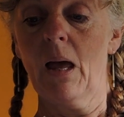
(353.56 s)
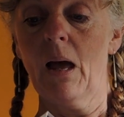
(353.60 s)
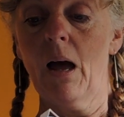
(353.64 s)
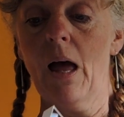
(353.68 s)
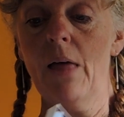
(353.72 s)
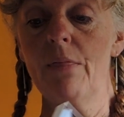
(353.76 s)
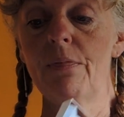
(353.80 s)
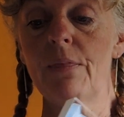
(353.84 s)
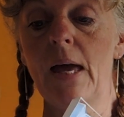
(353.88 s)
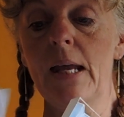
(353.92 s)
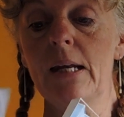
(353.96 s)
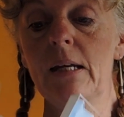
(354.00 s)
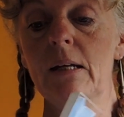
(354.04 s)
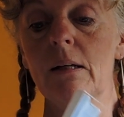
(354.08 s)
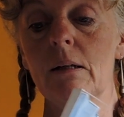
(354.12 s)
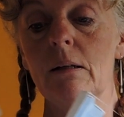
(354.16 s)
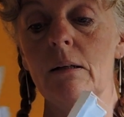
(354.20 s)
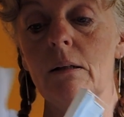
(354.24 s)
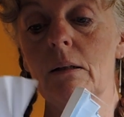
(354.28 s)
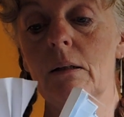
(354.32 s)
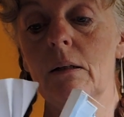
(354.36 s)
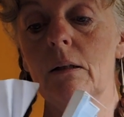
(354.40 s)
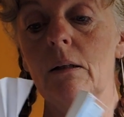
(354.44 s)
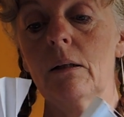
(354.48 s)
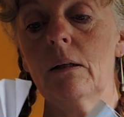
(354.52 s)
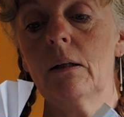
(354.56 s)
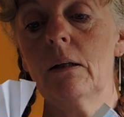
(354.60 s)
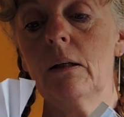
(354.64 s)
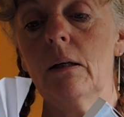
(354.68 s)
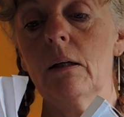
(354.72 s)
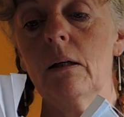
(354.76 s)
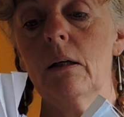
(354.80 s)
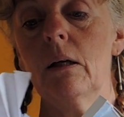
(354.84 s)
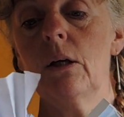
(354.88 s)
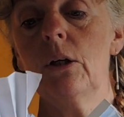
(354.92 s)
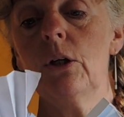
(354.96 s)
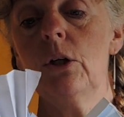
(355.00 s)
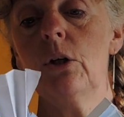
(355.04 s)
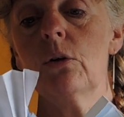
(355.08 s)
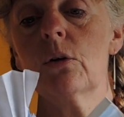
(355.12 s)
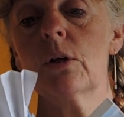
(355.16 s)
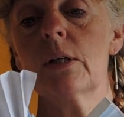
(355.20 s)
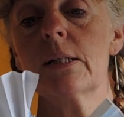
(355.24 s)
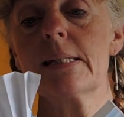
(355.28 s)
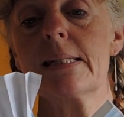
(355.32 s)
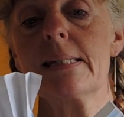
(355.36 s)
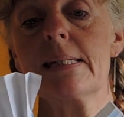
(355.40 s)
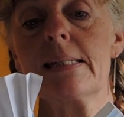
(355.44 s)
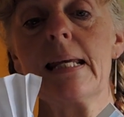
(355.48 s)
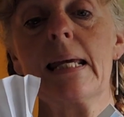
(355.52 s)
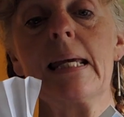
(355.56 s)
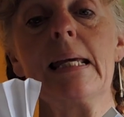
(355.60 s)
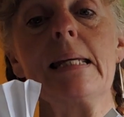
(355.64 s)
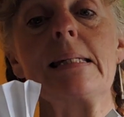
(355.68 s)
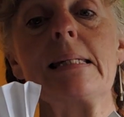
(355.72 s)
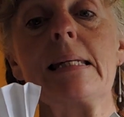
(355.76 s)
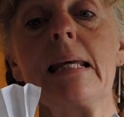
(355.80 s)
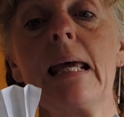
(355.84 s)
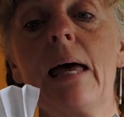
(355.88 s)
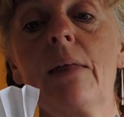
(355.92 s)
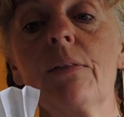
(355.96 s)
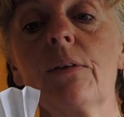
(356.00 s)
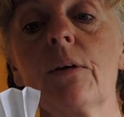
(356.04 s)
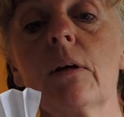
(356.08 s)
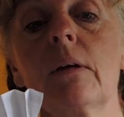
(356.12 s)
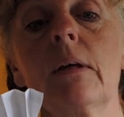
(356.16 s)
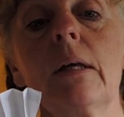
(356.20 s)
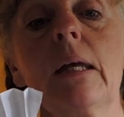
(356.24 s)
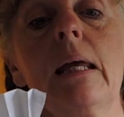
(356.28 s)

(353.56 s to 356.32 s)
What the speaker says: And then you can stick it together